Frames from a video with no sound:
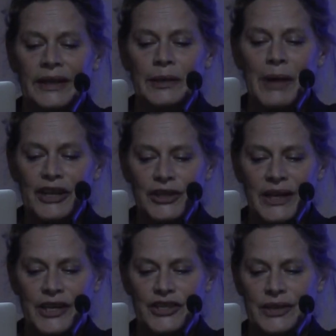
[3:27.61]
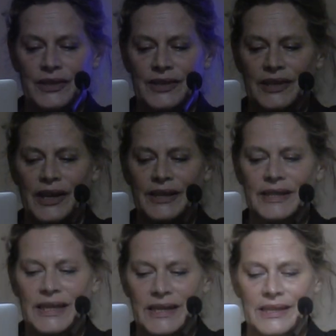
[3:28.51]
imaginations and
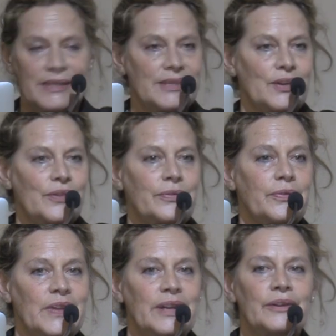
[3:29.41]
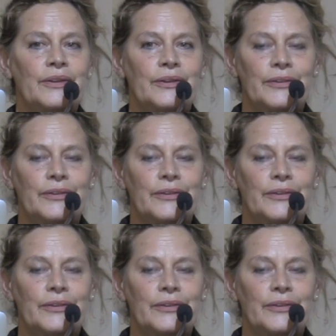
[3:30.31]
ideas are thin